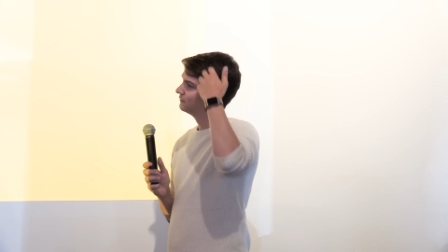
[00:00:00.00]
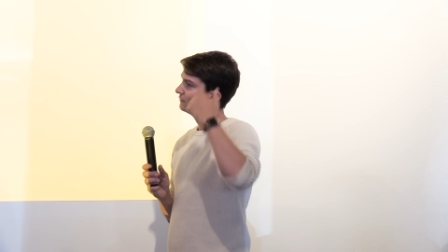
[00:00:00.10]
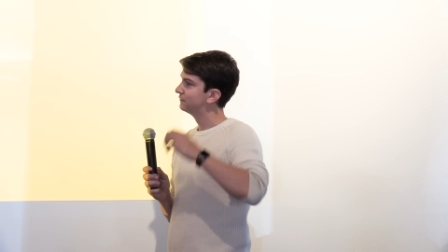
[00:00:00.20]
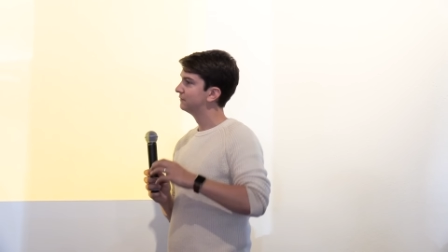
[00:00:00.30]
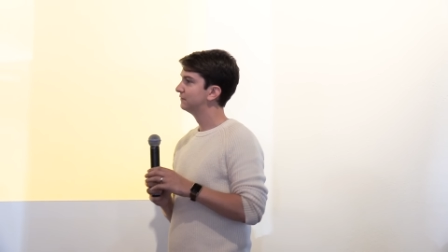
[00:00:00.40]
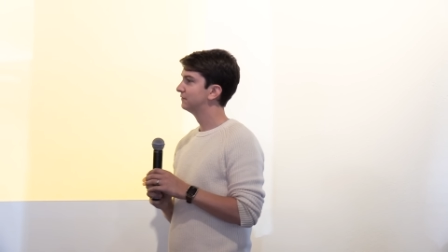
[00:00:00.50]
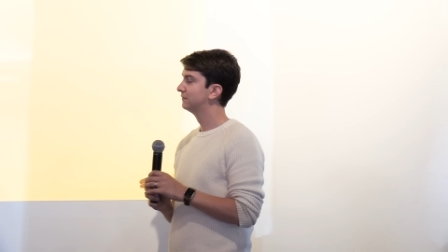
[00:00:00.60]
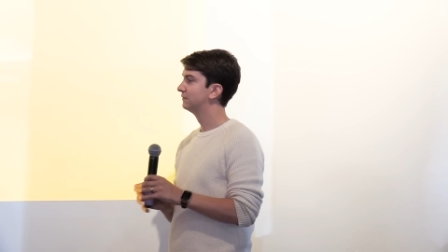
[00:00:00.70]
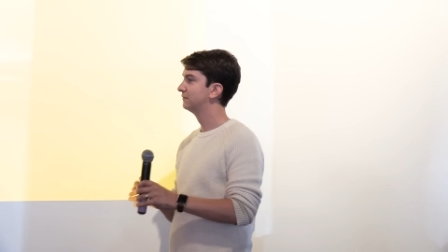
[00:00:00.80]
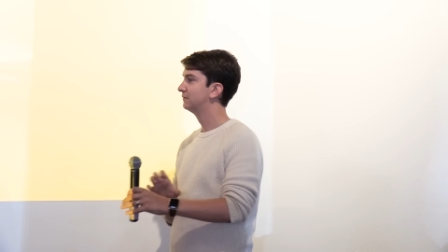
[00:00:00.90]
motivated?
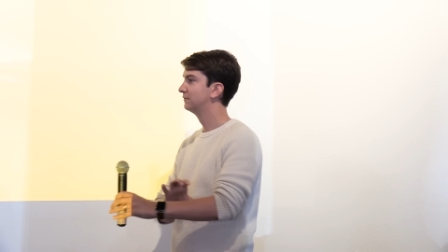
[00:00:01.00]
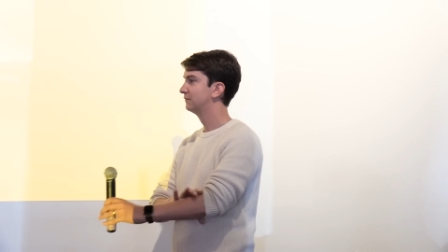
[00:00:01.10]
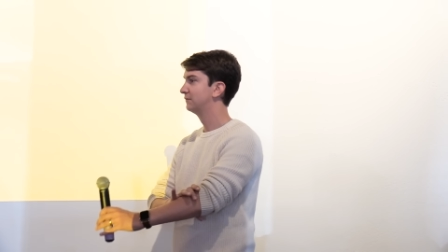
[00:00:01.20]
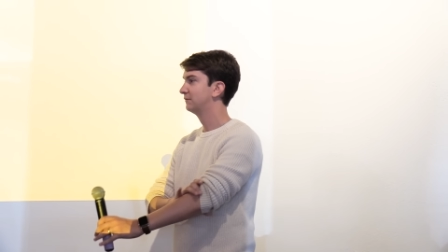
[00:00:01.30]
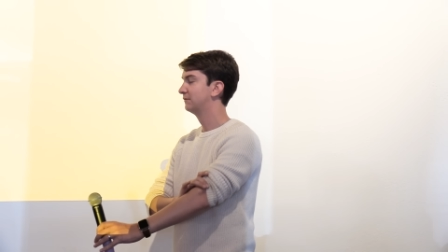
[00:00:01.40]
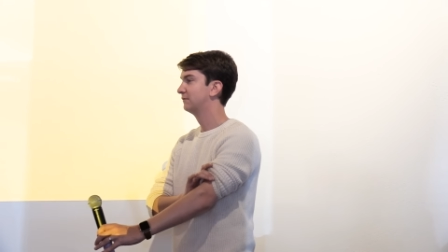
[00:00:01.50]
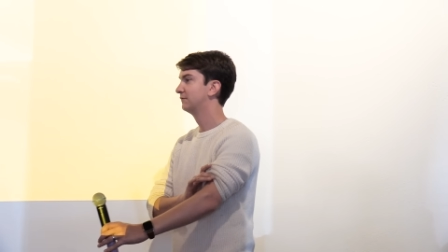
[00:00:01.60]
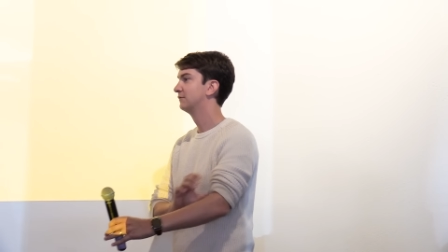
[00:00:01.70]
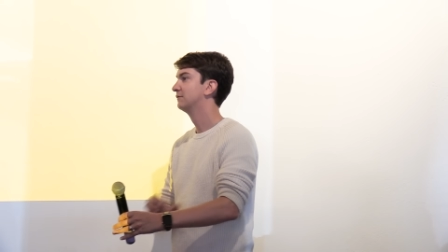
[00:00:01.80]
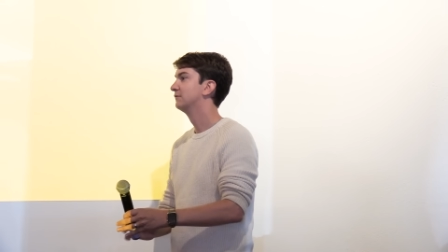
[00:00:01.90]
What was the biggest
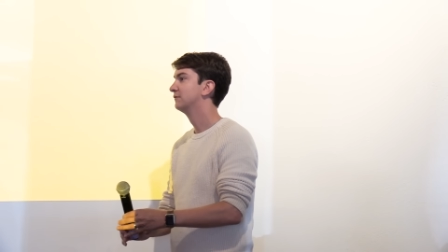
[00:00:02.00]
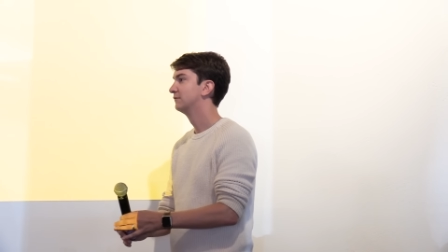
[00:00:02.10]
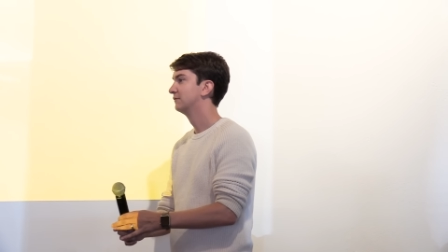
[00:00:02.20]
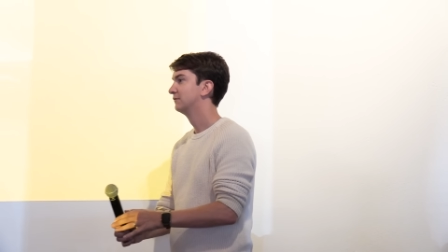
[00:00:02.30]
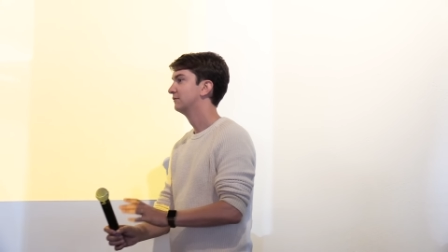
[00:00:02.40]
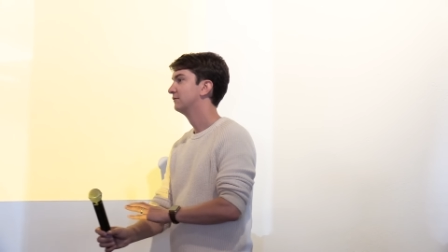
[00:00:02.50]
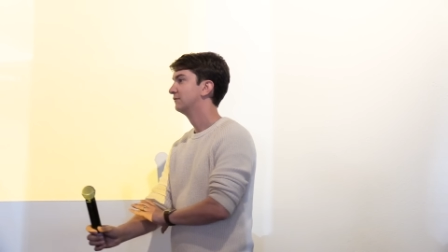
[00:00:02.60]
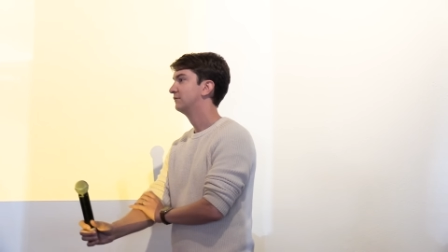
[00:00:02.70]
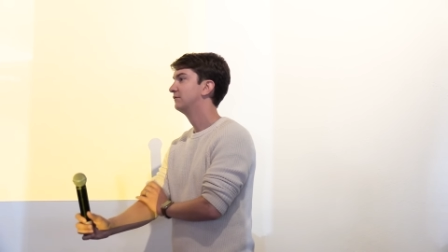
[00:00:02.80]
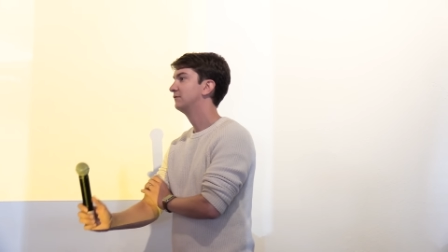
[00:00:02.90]
influence that kept
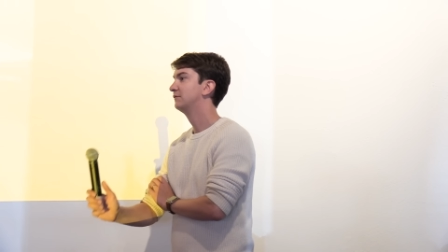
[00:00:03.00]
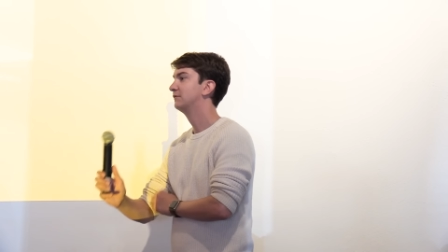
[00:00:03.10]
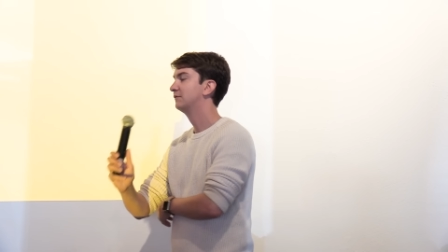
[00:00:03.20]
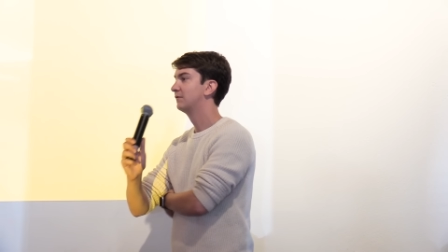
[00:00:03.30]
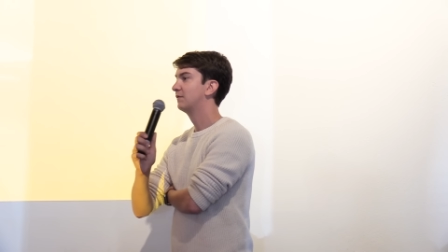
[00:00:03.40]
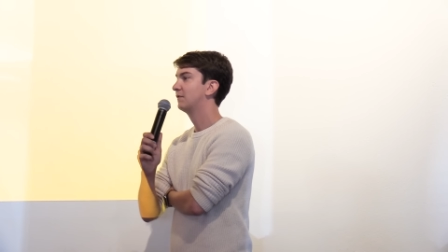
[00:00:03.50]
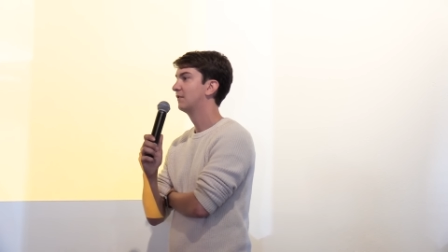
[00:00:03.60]
you for 18 months?